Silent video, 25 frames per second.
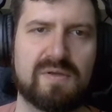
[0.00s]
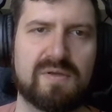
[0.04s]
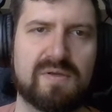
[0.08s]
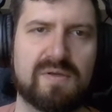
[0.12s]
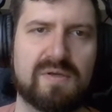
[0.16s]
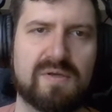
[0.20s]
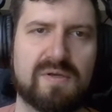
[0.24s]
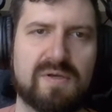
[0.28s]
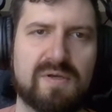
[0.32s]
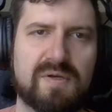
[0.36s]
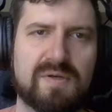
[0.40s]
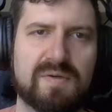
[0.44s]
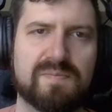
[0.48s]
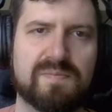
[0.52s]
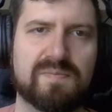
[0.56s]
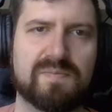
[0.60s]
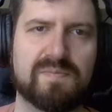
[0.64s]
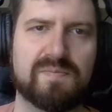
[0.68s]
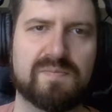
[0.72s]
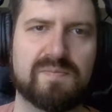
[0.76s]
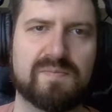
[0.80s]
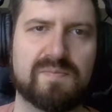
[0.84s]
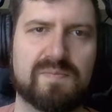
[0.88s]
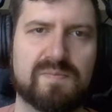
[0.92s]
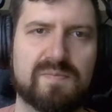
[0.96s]

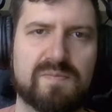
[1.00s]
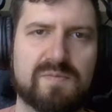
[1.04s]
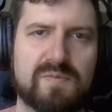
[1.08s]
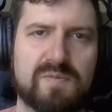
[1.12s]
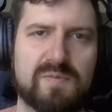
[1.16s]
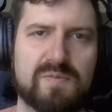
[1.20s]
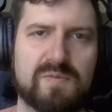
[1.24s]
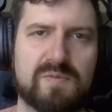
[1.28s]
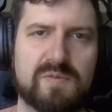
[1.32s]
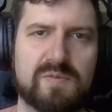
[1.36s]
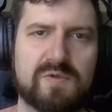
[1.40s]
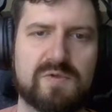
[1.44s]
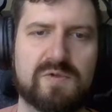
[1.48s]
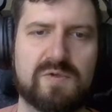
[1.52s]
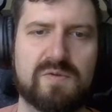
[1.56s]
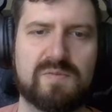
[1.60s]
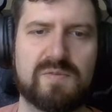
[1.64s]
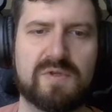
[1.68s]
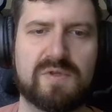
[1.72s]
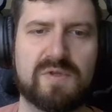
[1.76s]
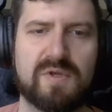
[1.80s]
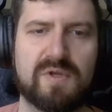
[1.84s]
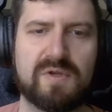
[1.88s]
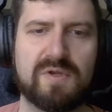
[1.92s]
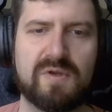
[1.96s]
I'm
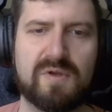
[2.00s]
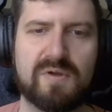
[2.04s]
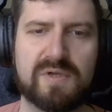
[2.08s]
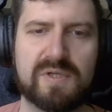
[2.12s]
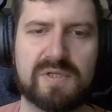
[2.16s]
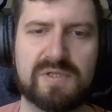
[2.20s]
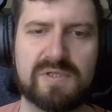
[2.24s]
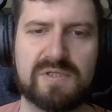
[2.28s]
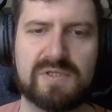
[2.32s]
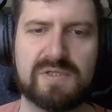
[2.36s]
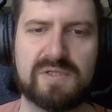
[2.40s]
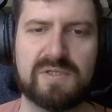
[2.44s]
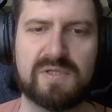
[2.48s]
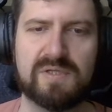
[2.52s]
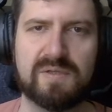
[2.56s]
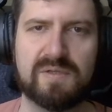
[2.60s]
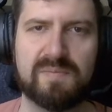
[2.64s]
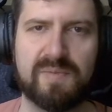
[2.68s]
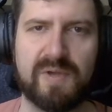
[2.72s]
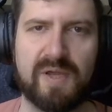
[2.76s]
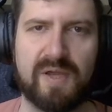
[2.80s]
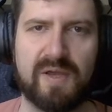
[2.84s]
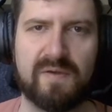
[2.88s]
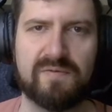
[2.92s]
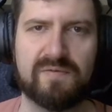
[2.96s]
assuming that y'all can see the
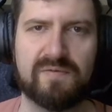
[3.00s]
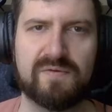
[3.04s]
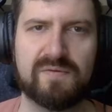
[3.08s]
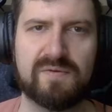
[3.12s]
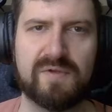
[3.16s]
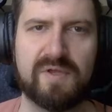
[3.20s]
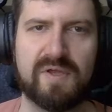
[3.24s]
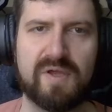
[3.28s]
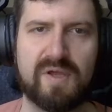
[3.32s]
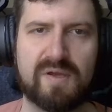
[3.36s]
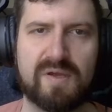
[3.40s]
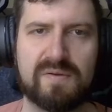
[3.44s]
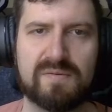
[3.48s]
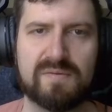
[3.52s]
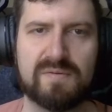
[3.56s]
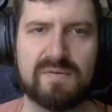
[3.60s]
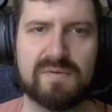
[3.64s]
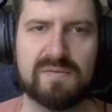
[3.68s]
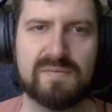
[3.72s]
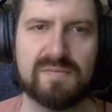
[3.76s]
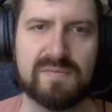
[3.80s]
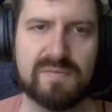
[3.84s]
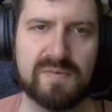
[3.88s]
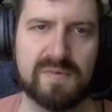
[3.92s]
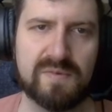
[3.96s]
path tool. Yeah.
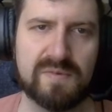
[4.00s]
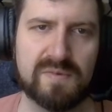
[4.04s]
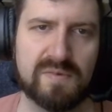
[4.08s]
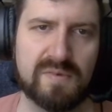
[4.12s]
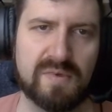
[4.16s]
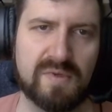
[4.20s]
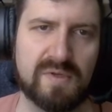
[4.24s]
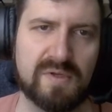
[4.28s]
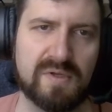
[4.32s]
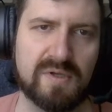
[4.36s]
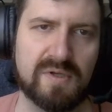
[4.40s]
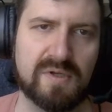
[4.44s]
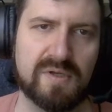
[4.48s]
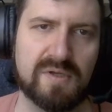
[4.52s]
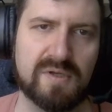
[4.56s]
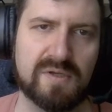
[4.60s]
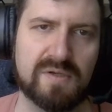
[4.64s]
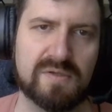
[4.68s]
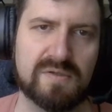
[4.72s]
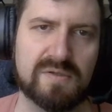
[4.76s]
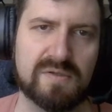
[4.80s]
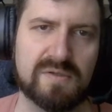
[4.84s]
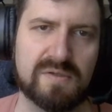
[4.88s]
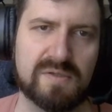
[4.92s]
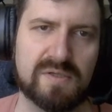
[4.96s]

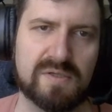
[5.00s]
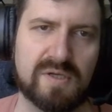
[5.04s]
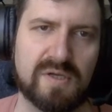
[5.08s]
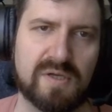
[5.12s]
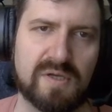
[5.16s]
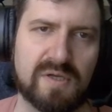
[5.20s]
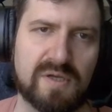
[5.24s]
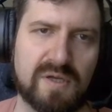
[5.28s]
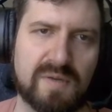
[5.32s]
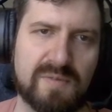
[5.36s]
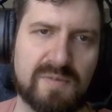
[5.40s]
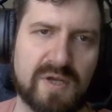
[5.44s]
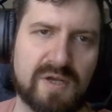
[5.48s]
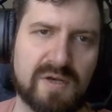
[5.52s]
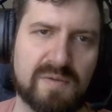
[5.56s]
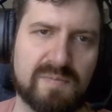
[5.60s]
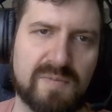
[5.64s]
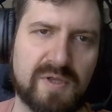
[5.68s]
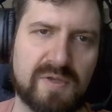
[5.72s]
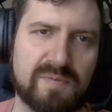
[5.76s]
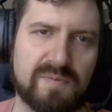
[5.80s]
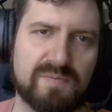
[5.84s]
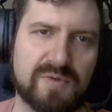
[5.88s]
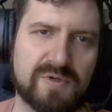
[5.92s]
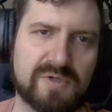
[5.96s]
And I'm not going to
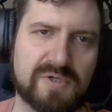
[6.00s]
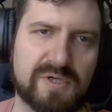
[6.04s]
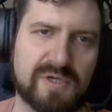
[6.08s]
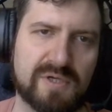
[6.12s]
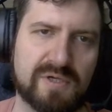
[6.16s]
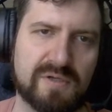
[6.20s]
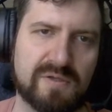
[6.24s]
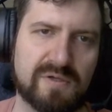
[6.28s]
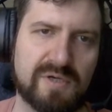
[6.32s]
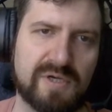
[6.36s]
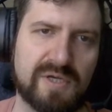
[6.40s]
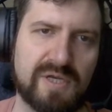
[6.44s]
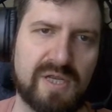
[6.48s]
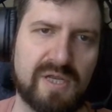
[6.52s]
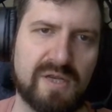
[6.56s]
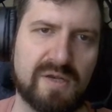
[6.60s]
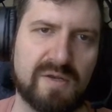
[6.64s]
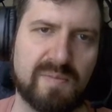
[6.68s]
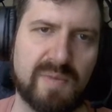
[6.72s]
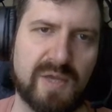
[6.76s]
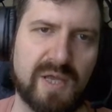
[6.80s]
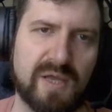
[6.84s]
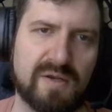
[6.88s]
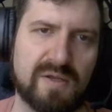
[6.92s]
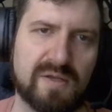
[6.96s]
be particularly neat
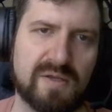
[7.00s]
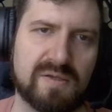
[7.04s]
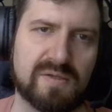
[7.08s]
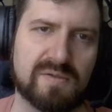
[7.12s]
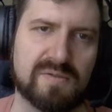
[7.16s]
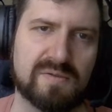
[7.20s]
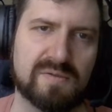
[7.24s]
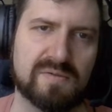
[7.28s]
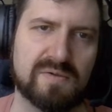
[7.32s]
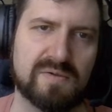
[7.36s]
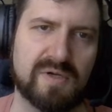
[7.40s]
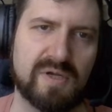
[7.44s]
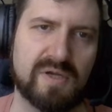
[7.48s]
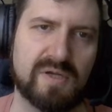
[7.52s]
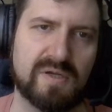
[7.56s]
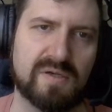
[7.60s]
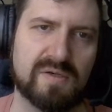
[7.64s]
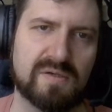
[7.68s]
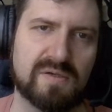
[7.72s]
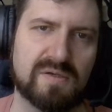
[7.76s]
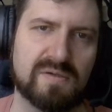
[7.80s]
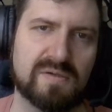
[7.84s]
about it, right?